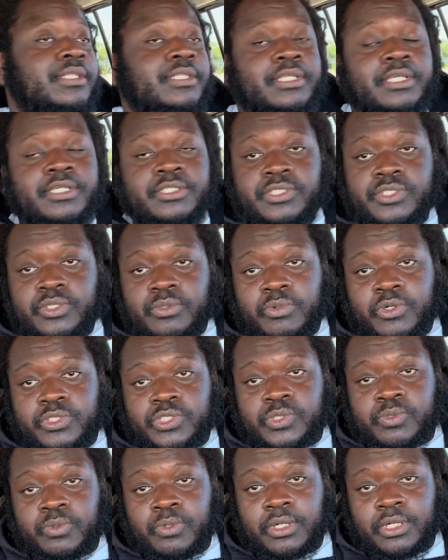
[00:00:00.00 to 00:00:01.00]
It's too
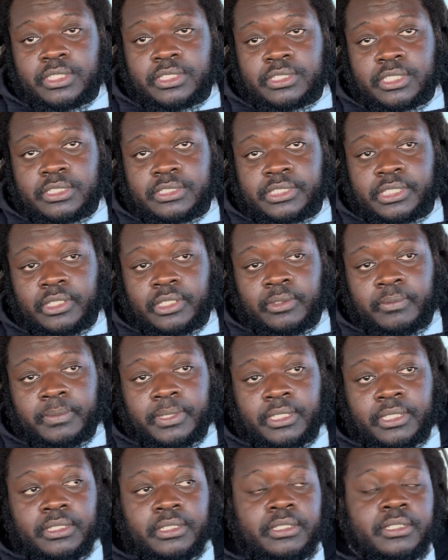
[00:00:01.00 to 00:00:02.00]
much work,
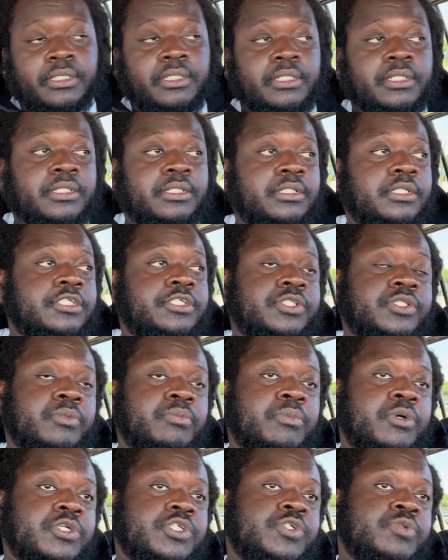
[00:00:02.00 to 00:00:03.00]
gentlemen. It's too
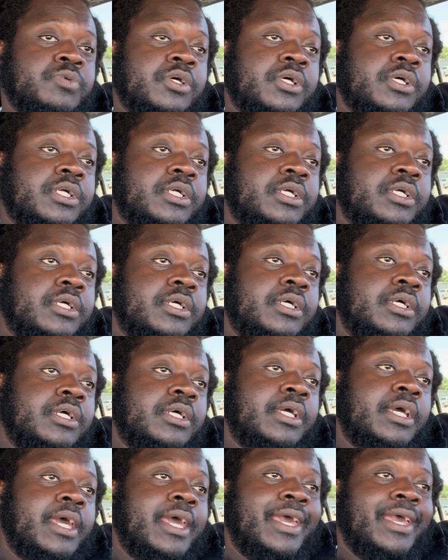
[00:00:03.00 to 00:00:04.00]
much work.
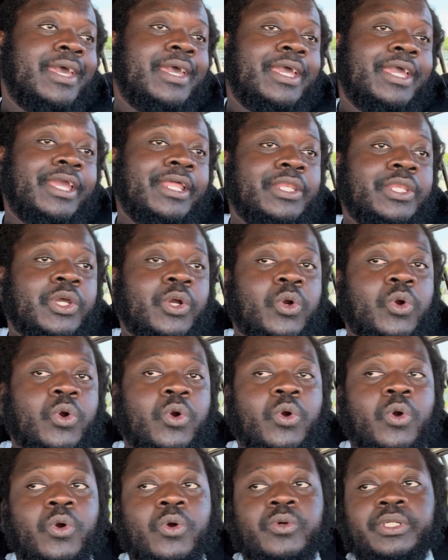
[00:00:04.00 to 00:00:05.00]
And the
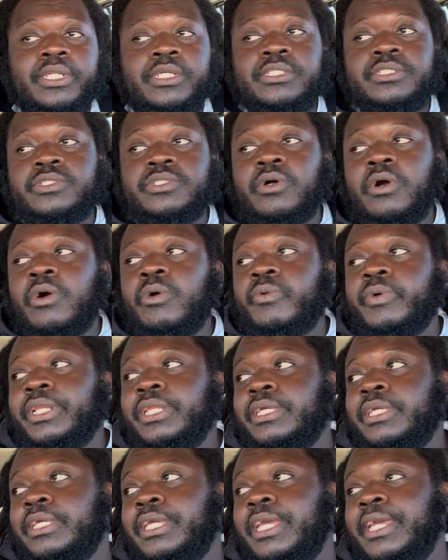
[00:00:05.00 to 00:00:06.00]
court is
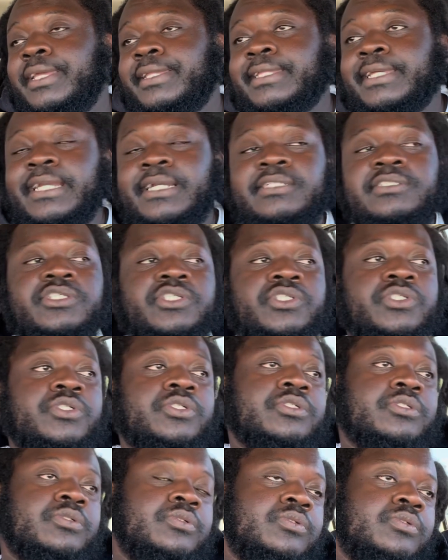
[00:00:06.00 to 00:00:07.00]
already against
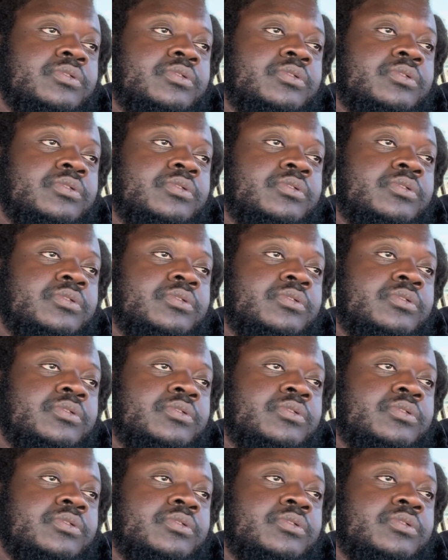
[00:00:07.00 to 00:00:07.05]
you.